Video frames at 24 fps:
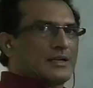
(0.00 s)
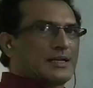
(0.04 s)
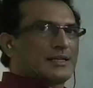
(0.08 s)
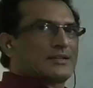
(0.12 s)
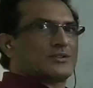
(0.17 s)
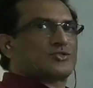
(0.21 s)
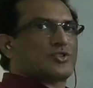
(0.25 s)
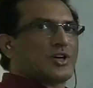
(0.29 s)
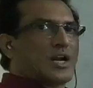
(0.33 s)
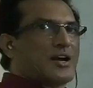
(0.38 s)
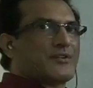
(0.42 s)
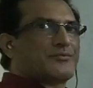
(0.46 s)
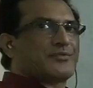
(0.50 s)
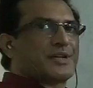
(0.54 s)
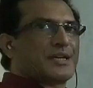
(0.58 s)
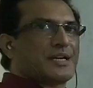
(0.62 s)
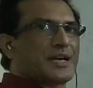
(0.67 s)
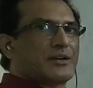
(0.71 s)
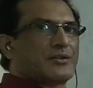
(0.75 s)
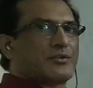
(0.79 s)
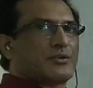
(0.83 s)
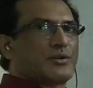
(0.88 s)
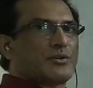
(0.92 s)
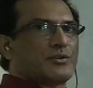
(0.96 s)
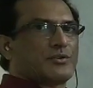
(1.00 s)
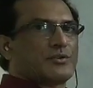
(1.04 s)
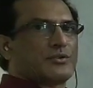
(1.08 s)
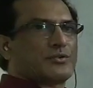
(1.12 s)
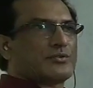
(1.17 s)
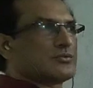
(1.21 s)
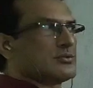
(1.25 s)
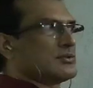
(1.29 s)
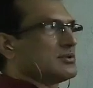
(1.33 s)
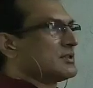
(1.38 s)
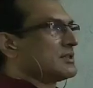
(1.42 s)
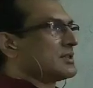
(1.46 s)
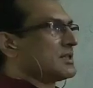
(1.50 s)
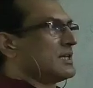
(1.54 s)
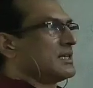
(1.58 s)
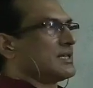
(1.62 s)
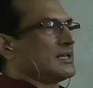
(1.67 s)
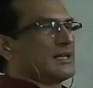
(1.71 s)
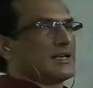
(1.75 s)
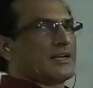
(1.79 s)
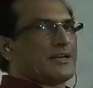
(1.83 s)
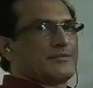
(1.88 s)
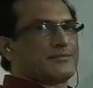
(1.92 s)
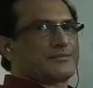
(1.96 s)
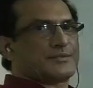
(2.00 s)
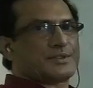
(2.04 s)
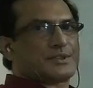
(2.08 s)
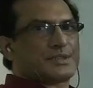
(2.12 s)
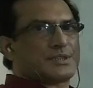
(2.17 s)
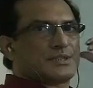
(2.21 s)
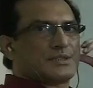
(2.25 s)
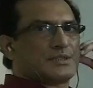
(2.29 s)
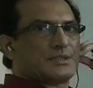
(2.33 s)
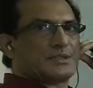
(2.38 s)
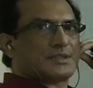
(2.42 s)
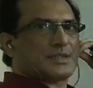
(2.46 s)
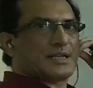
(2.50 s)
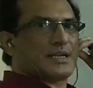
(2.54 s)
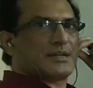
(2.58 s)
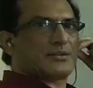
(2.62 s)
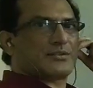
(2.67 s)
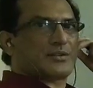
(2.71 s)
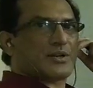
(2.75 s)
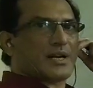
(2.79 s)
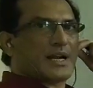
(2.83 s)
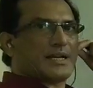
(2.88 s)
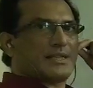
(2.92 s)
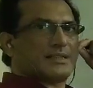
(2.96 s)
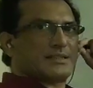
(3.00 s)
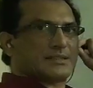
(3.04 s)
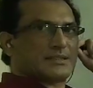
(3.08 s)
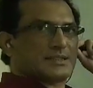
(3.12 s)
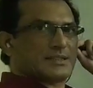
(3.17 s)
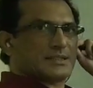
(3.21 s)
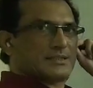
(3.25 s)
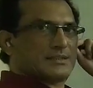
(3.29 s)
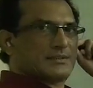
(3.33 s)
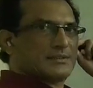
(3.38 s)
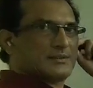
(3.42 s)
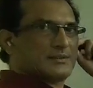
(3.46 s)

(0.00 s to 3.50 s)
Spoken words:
like traffic and turn left, turn right,